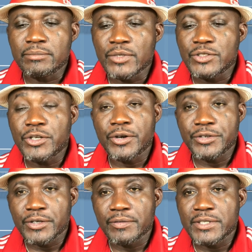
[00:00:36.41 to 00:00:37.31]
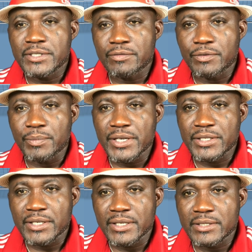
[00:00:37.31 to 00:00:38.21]
majority of this
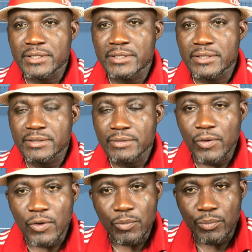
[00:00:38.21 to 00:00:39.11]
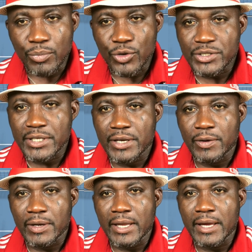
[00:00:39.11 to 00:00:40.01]
information is posted
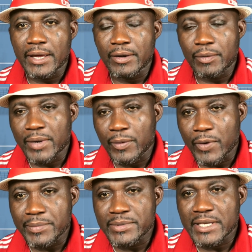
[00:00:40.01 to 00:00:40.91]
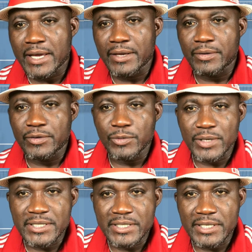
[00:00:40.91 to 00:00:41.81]
online on my website, on
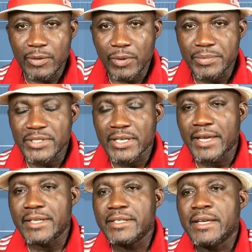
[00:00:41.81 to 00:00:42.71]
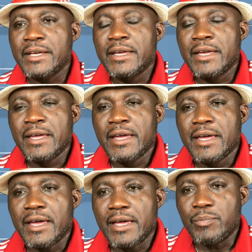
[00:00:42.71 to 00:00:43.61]
USTA website,
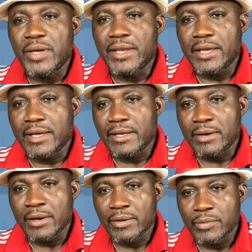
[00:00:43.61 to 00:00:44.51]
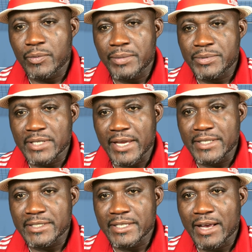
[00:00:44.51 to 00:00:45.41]
and many other
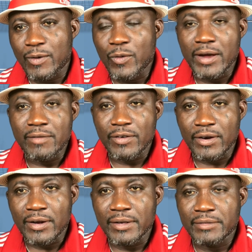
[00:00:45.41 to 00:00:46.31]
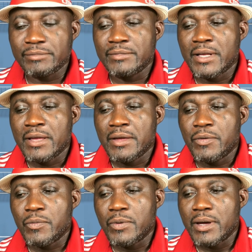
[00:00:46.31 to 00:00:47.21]
websites. However,
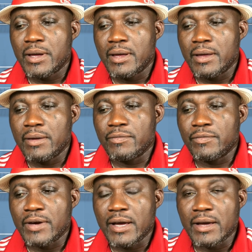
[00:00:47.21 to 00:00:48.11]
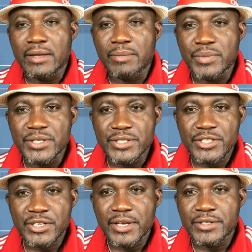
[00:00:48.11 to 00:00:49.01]
with the busy
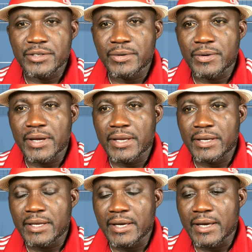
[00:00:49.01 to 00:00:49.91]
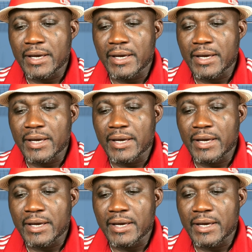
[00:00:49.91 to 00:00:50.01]
schedule and